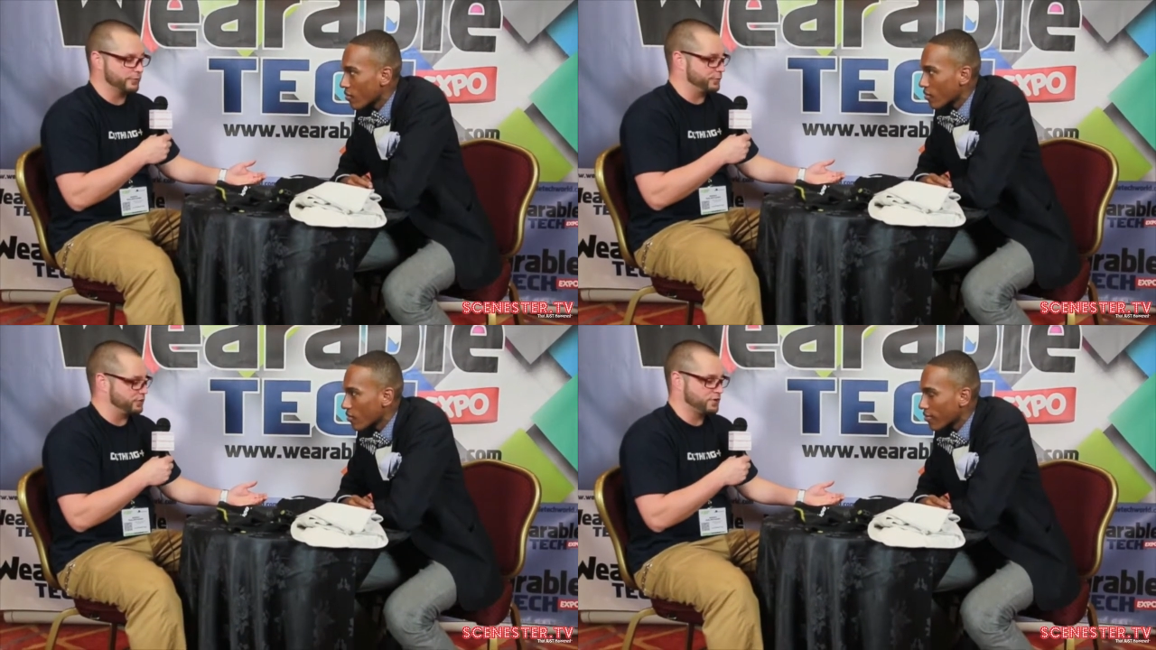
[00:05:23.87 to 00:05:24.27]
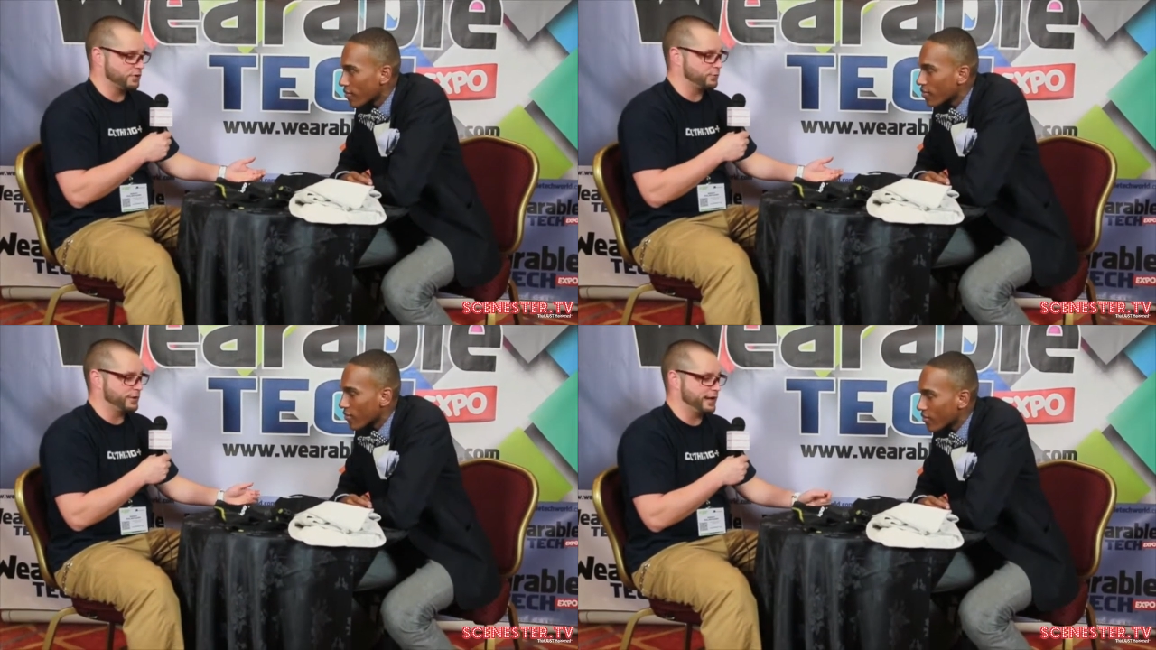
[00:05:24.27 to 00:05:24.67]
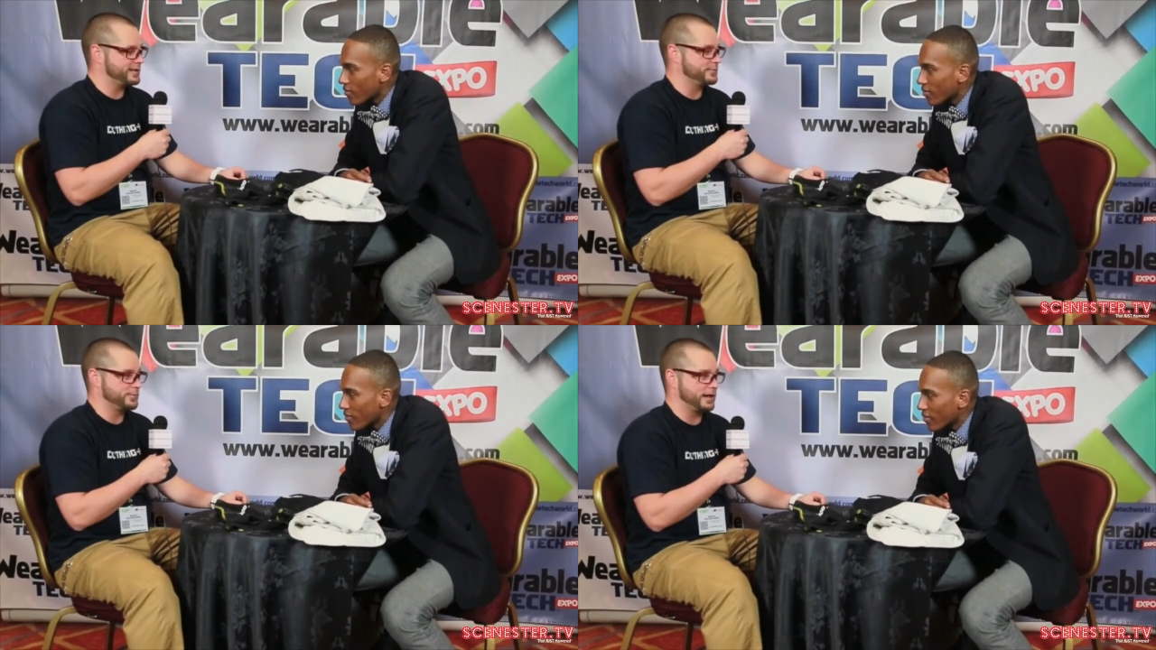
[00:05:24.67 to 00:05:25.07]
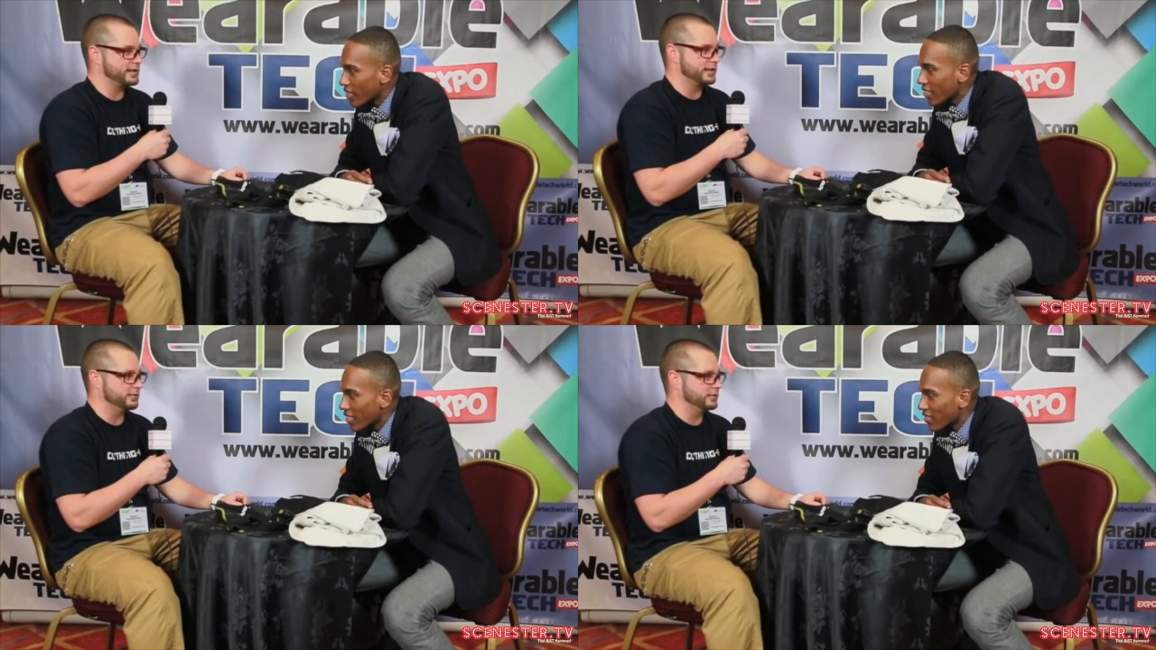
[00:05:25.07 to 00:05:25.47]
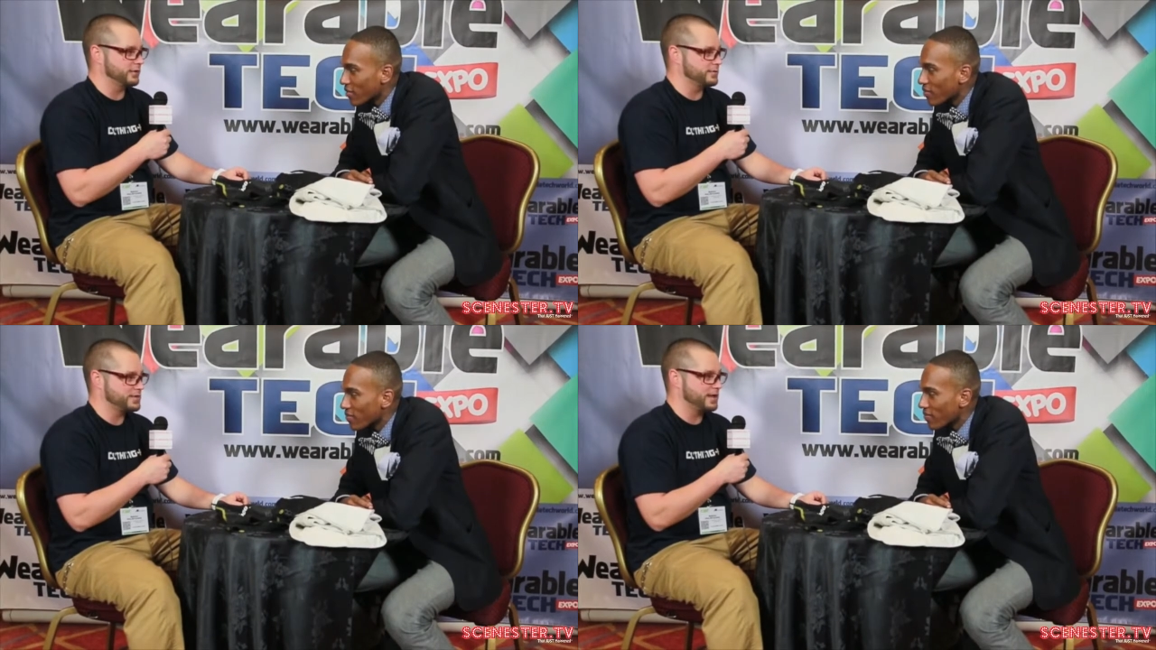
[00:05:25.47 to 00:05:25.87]
Speaker 1: for sure we're expecting you
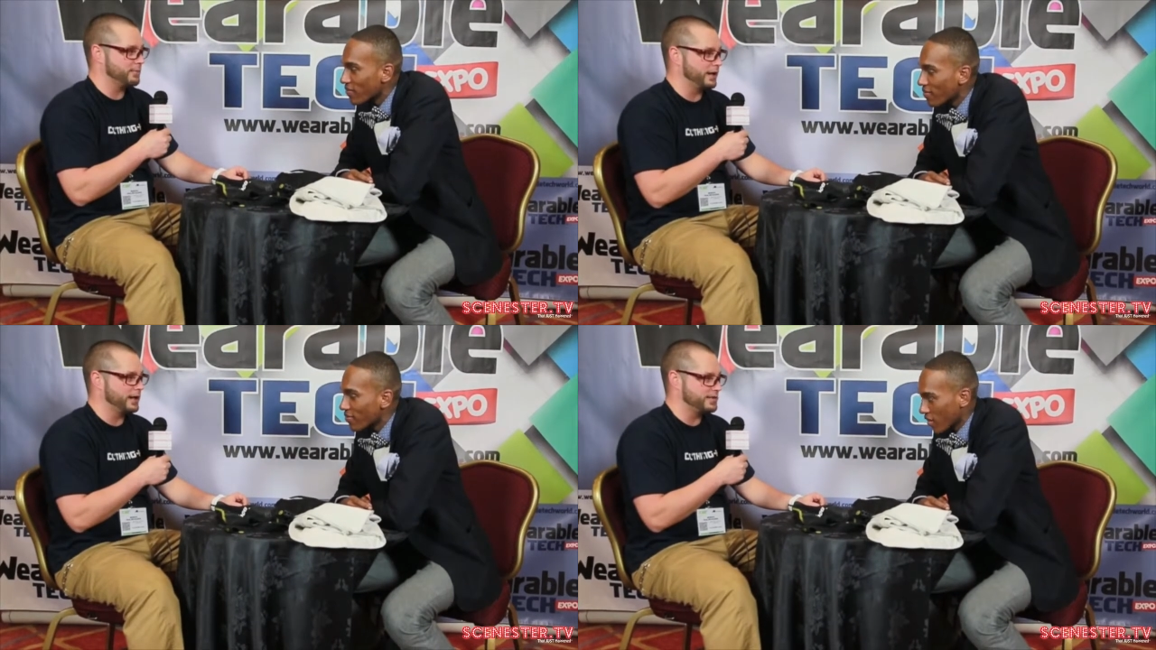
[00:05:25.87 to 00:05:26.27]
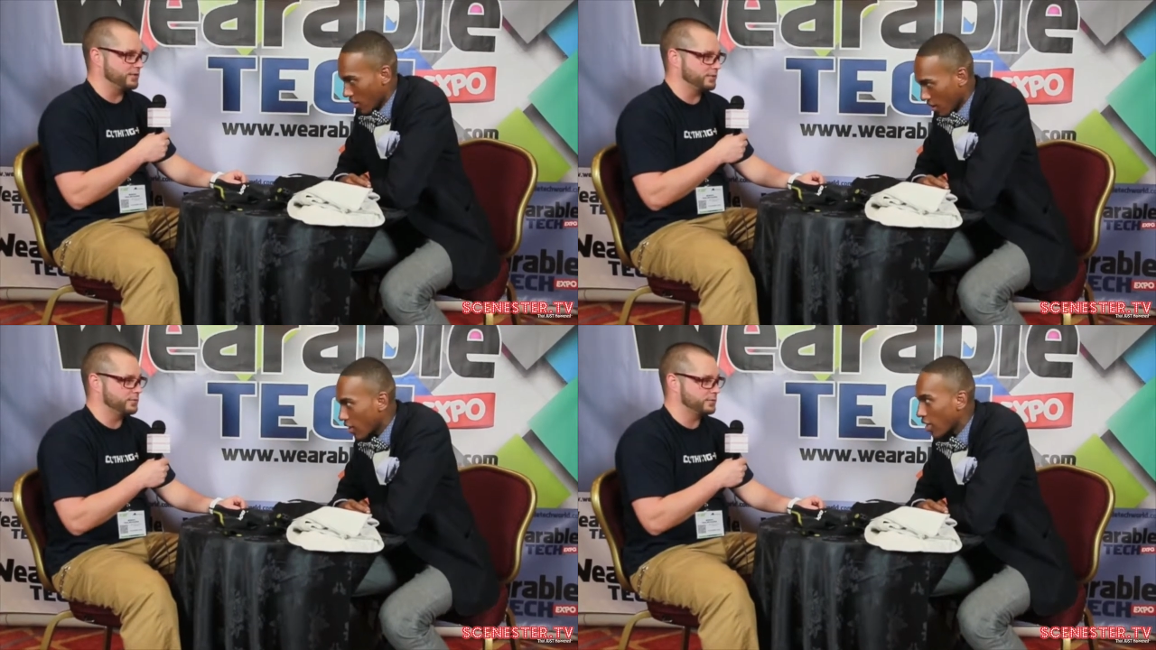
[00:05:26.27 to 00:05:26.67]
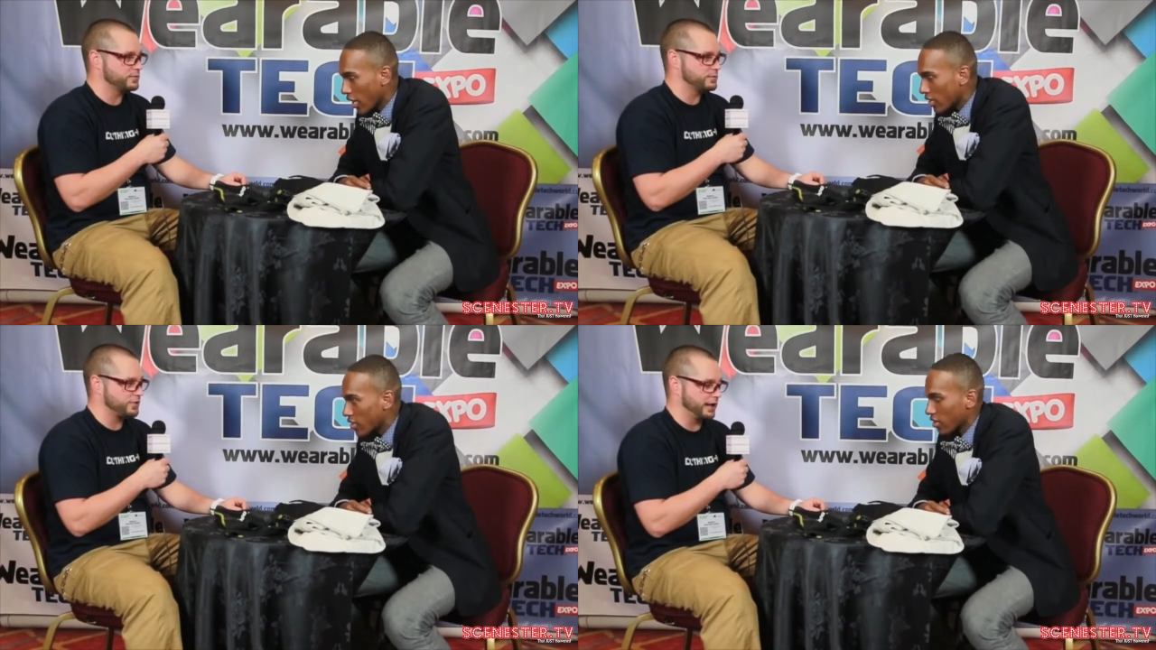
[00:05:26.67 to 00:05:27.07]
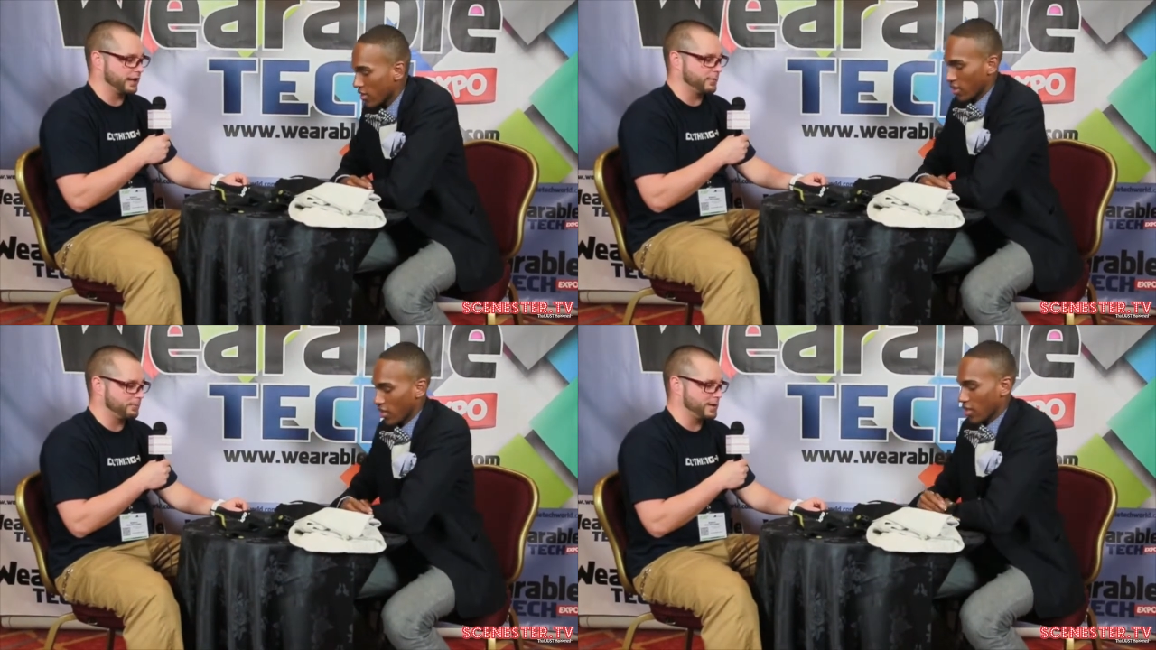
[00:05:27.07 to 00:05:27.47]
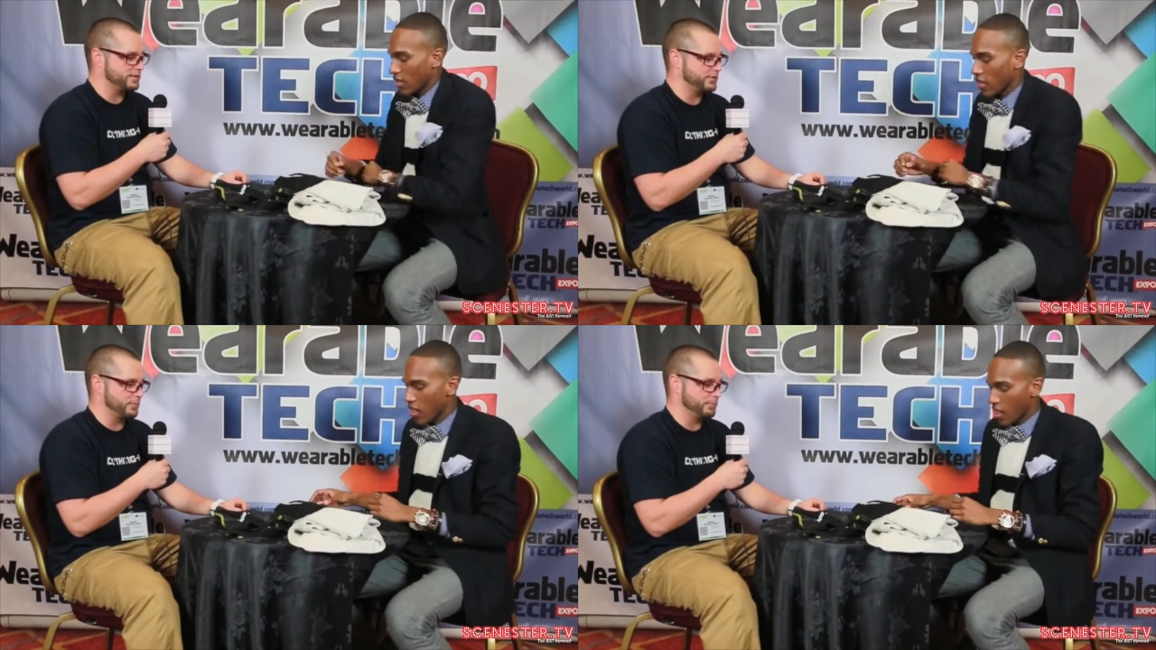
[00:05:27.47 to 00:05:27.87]
know somebody to try to get a piece
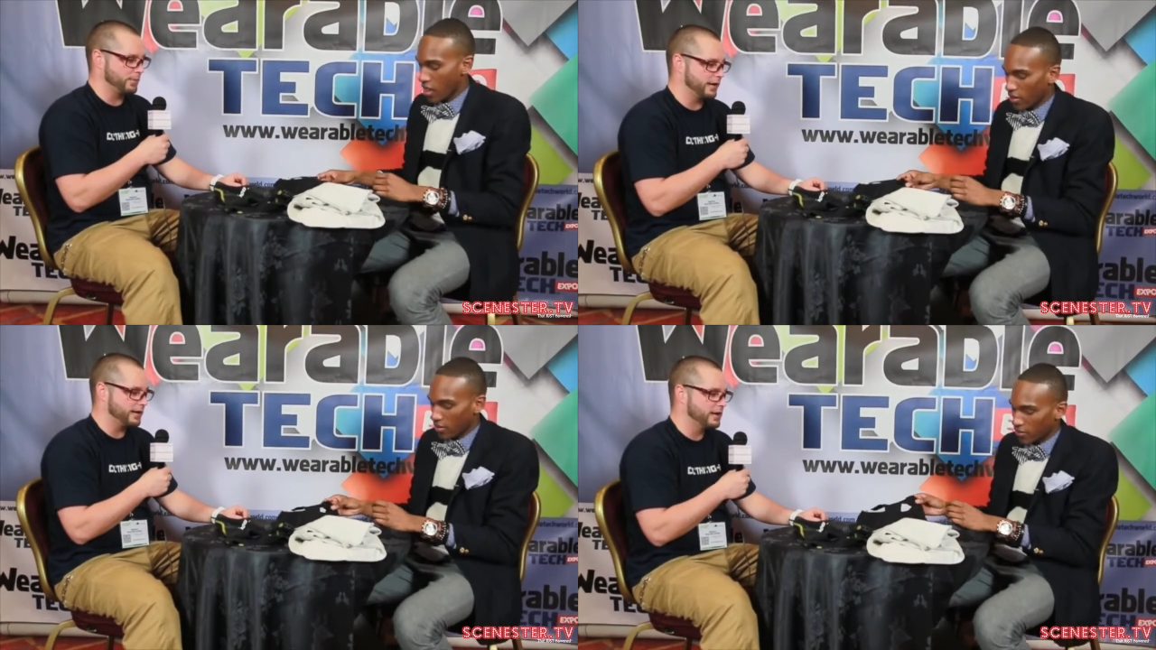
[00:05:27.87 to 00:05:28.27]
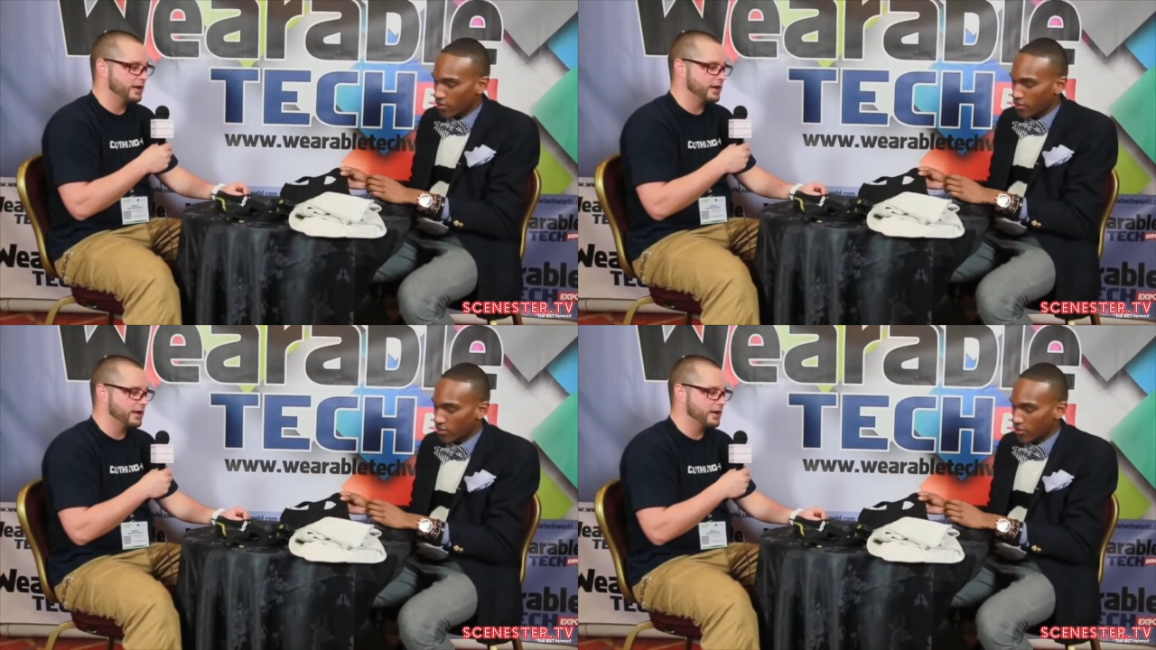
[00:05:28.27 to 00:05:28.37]
of their pie,